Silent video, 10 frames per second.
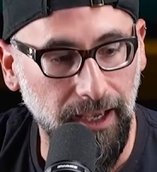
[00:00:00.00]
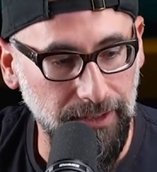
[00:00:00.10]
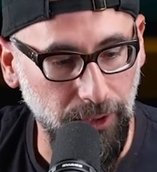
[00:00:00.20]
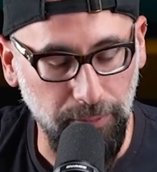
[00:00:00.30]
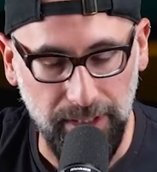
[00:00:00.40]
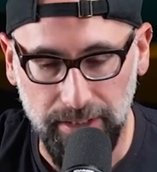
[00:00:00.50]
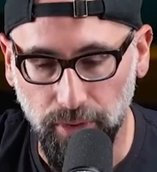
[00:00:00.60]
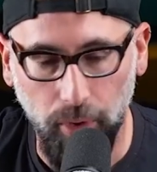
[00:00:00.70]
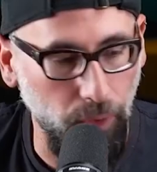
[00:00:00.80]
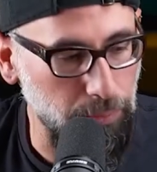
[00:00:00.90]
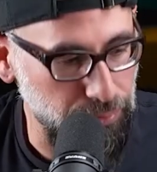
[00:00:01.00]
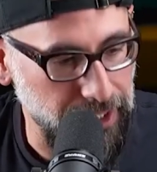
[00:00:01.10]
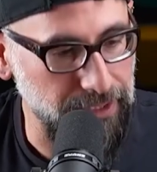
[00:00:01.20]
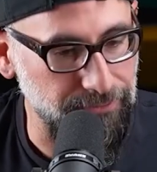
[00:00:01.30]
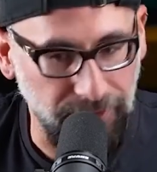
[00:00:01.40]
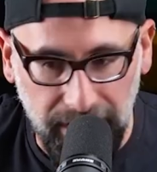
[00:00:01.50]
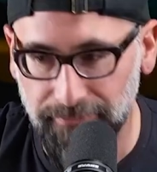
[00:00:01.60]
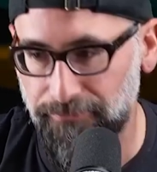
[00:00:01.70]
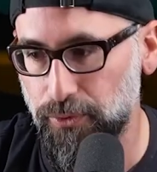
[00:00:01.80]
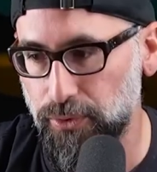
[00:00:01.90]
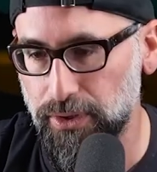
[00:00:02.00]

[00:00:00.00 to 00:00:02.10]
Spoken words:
And there'd be this whole plate of vegan food.